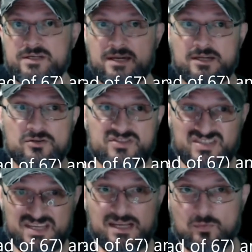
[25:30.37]
and you'll
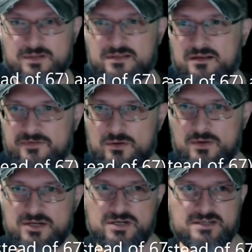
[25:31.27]
see what the
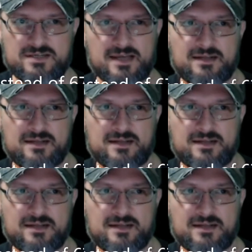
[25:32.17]
configuration is on it,